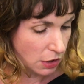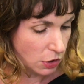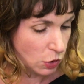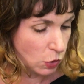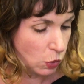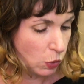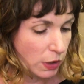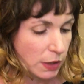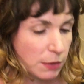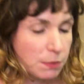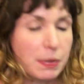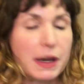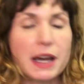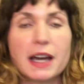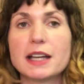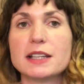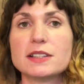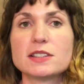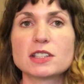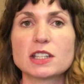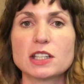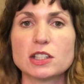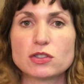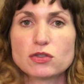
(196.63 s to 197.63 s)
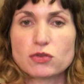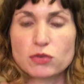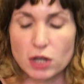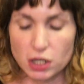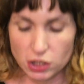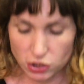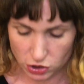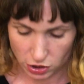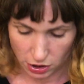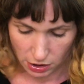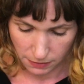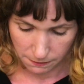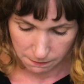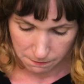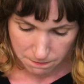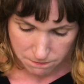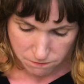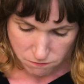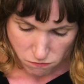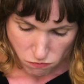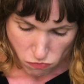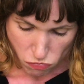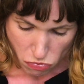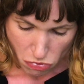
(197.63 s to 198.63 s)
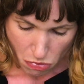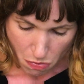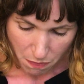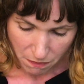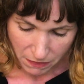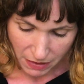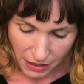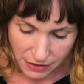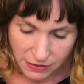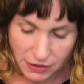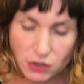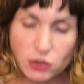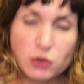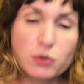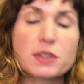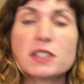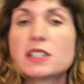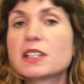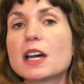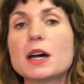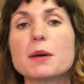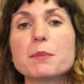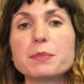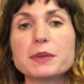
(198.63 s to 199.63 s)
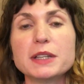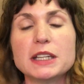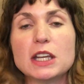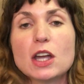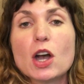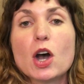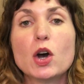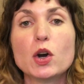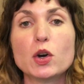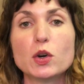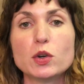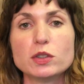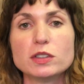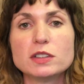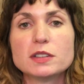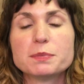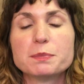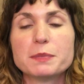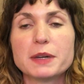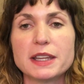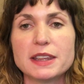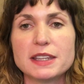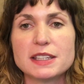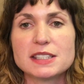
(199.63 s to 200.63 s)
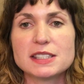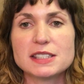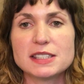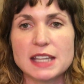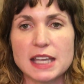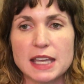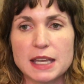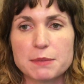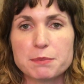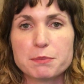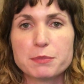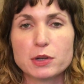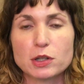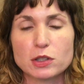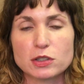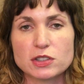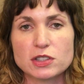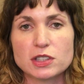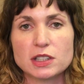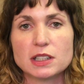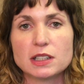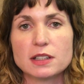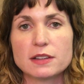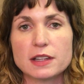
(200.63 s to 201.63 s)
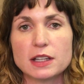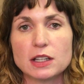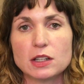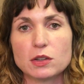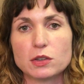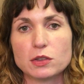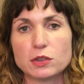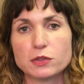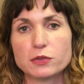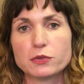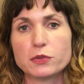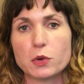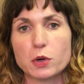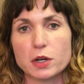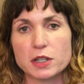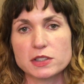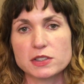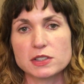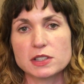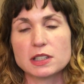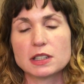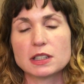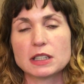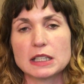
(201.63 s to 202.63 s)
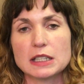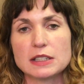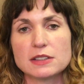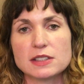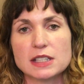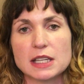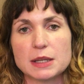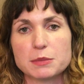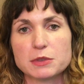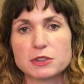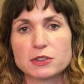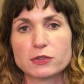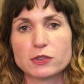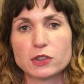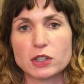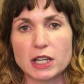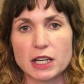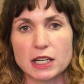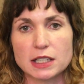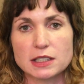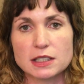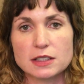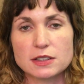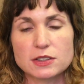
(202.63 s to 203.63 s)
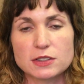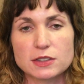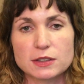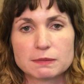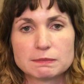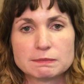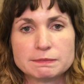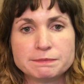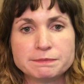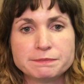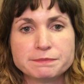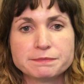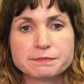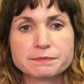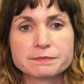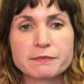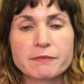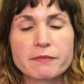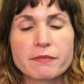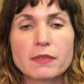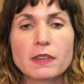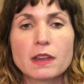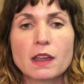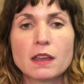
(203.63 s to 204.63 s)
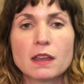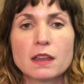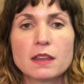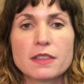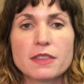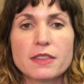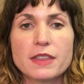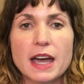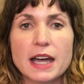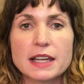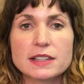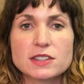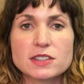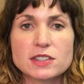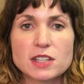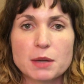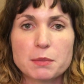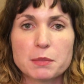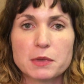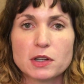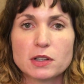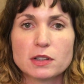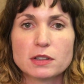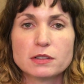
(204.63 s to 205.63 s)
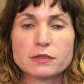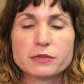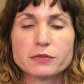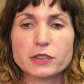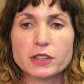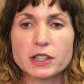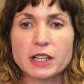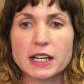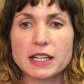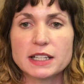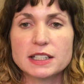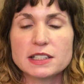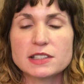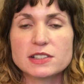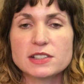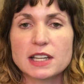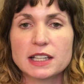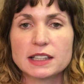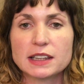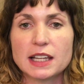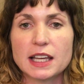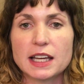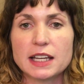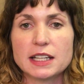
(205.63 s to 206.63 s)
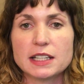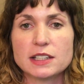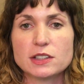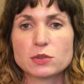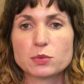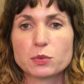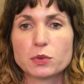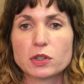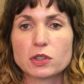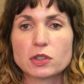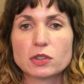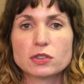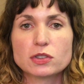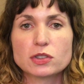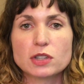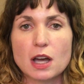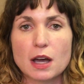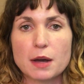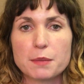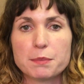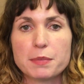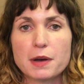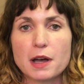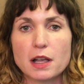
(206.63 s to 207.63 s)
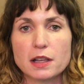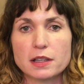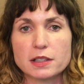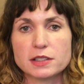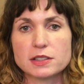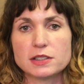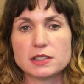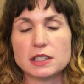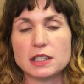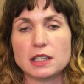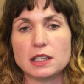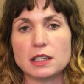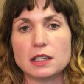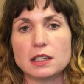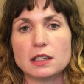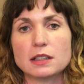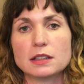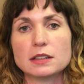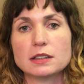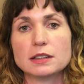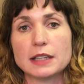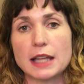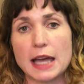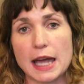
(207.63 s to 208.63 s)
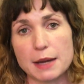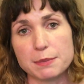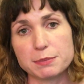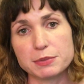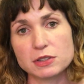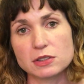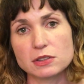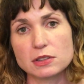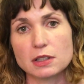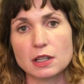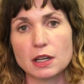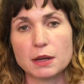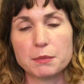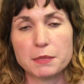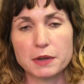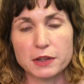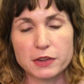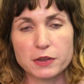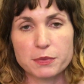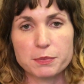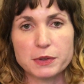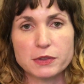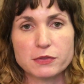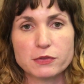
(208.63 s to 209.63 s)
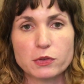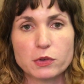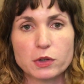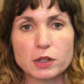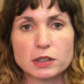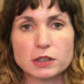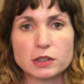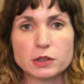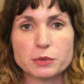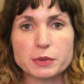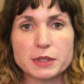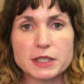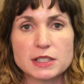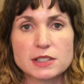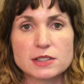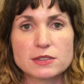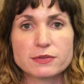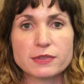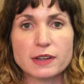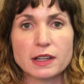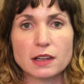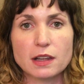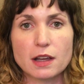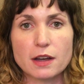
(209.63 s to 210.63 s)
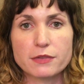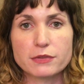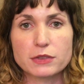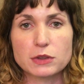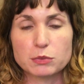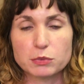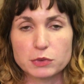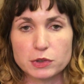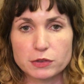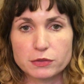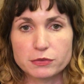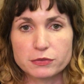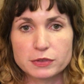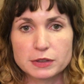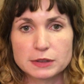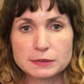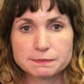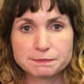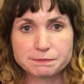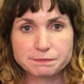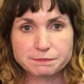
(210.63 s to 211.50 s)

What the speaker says: Twin Pines Construction. And this was a company owned by the same person that owned Force. His name is Fernandez. That summer, Fernandez had let his workers' comp policy lapse a month before Luis fell off the roof.